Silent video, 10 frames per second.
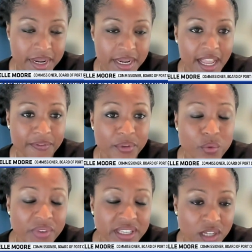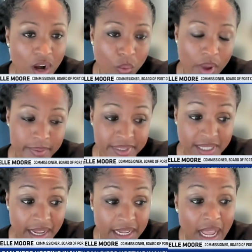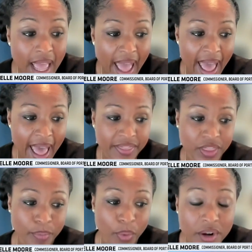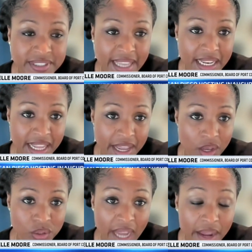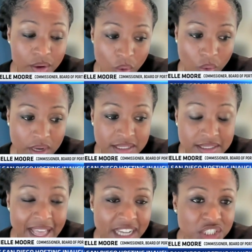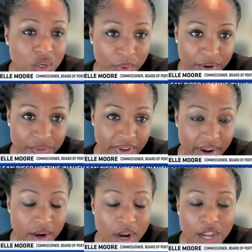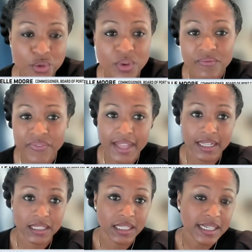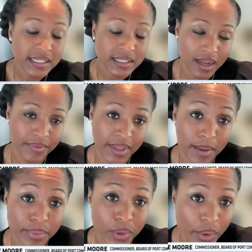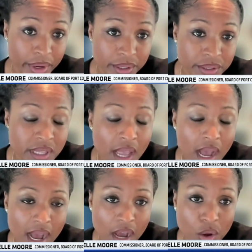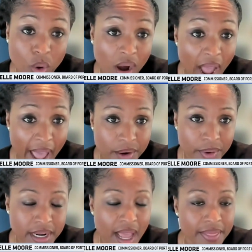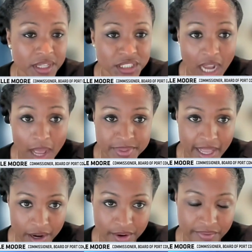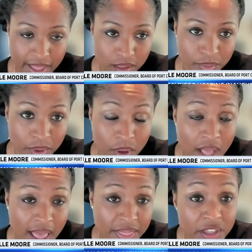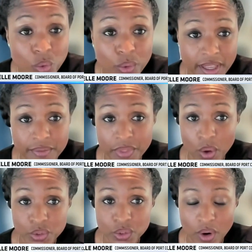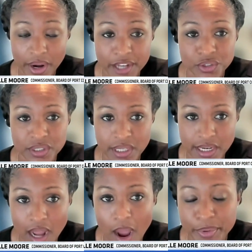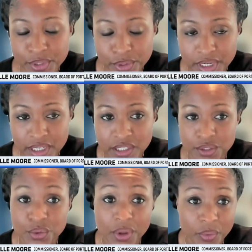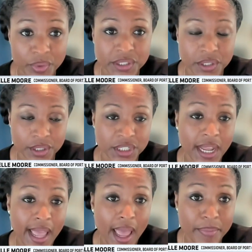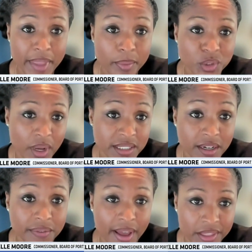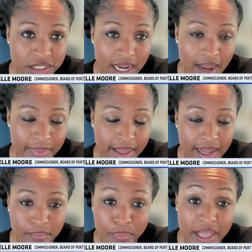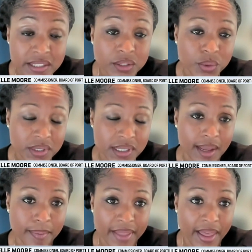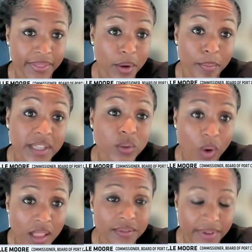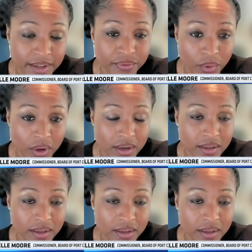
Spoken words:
If you visit our website at theportofsandiego.org/careerfair, you can find a list of the employers who are hiring and the jobs that are available. This will give those who are interested an opportunity to do their research and be able to identify the job that best suits them and that they're best qualified for.